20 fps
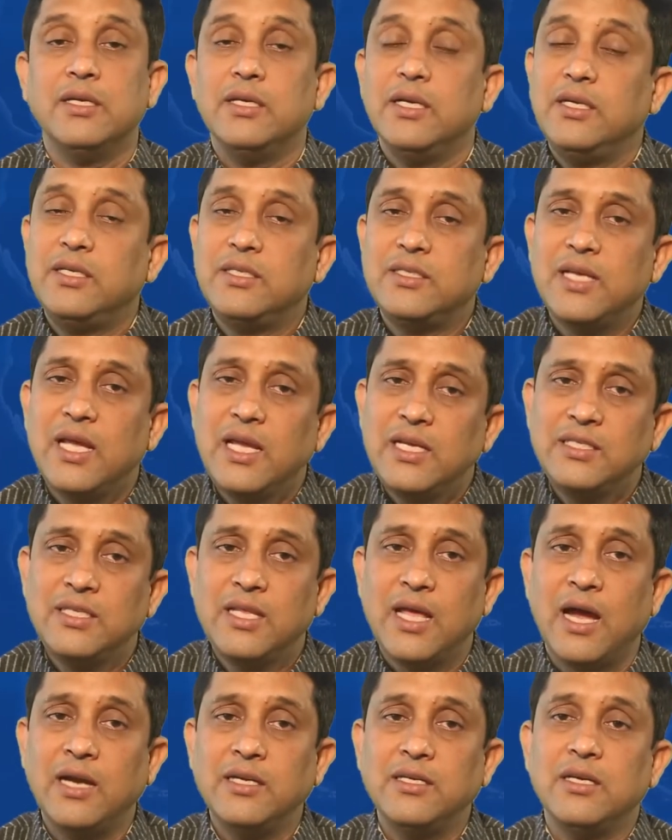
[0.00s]
it says
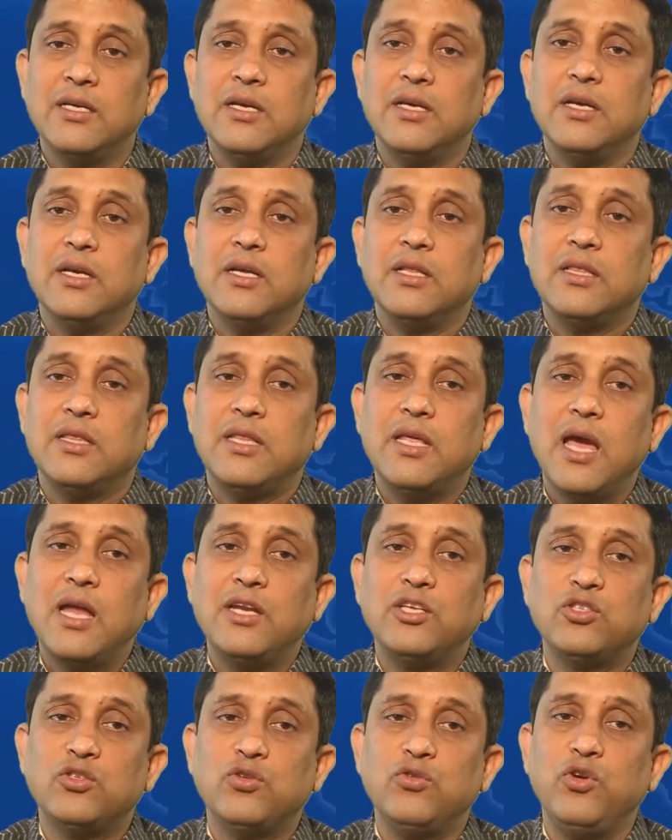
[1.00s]
that
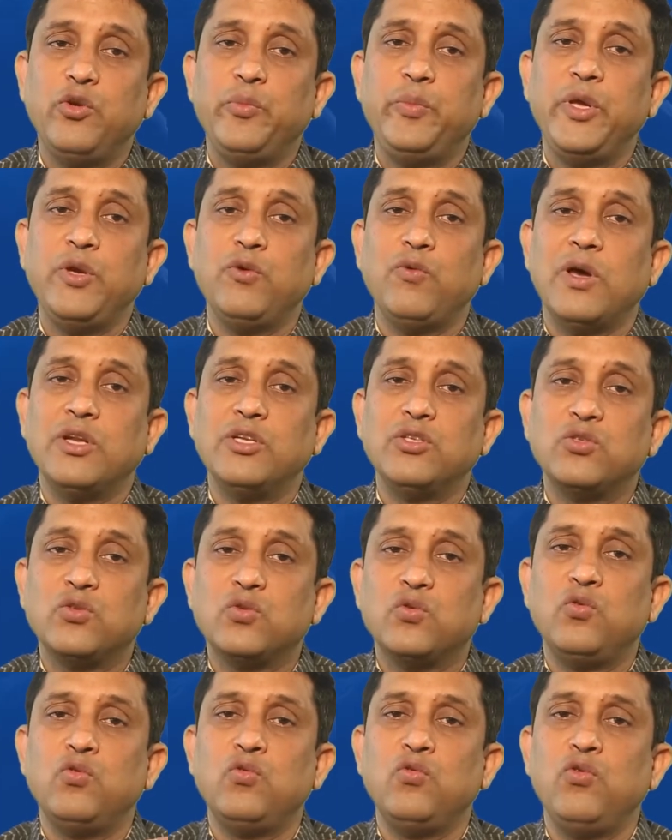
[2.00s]
there should be one
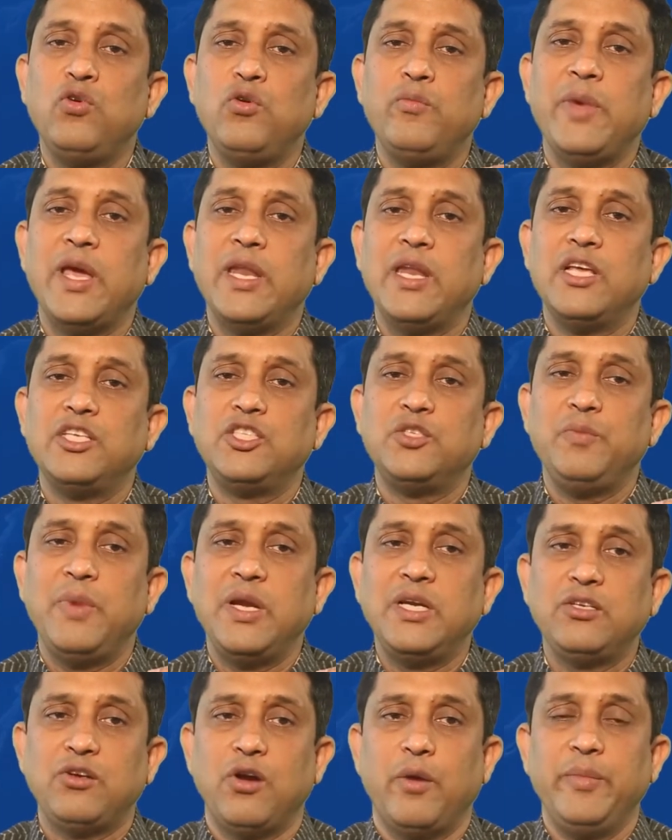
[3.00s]
school
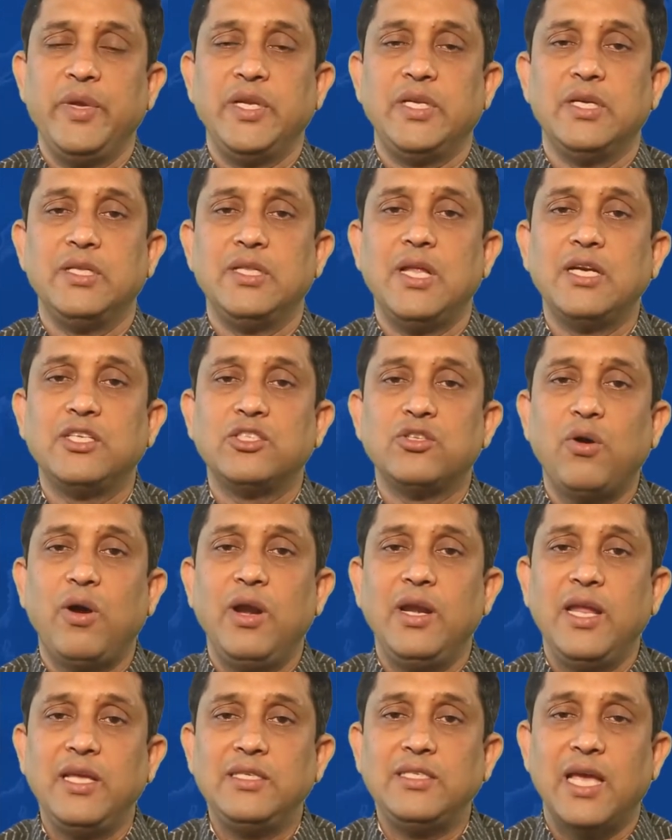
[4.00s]
management committee, that is
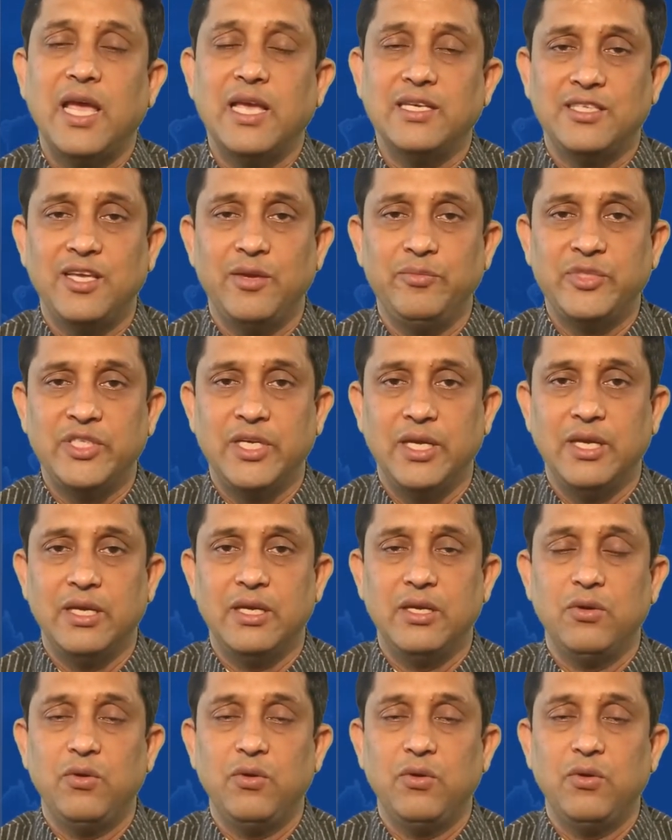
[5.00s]
called as SMC.